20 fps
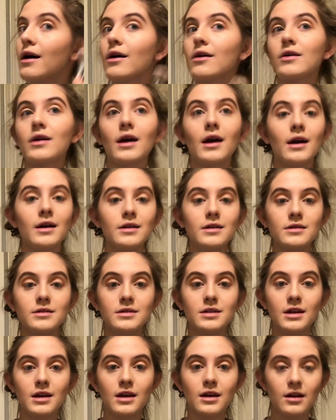Okay, I didn't
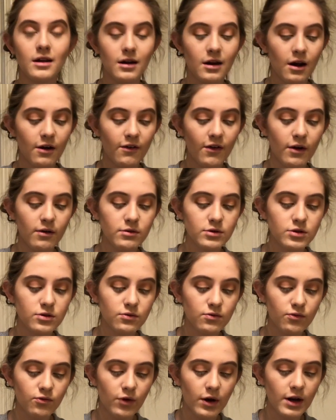dig in enough. I was
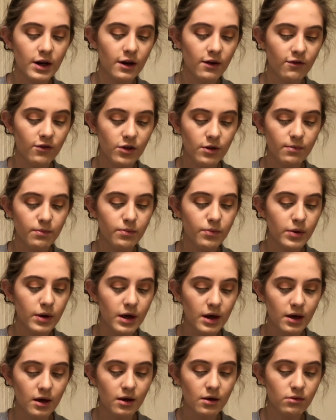waiting for the
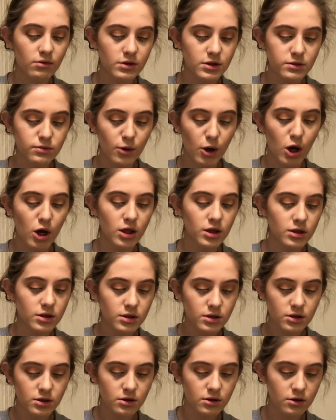big
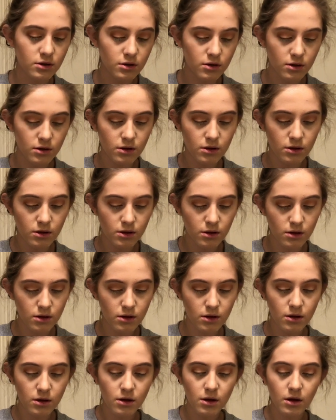response.
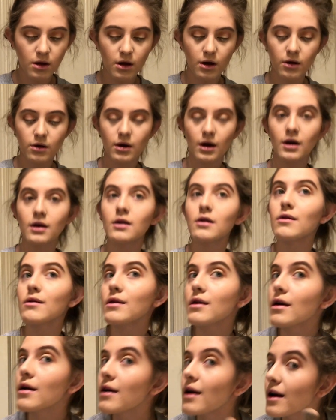Okay, here we
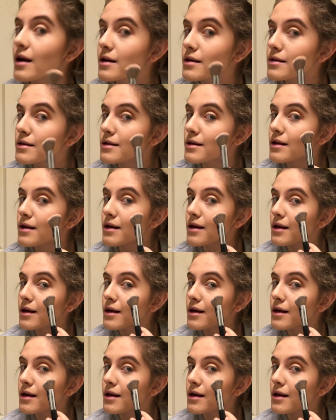go, guys.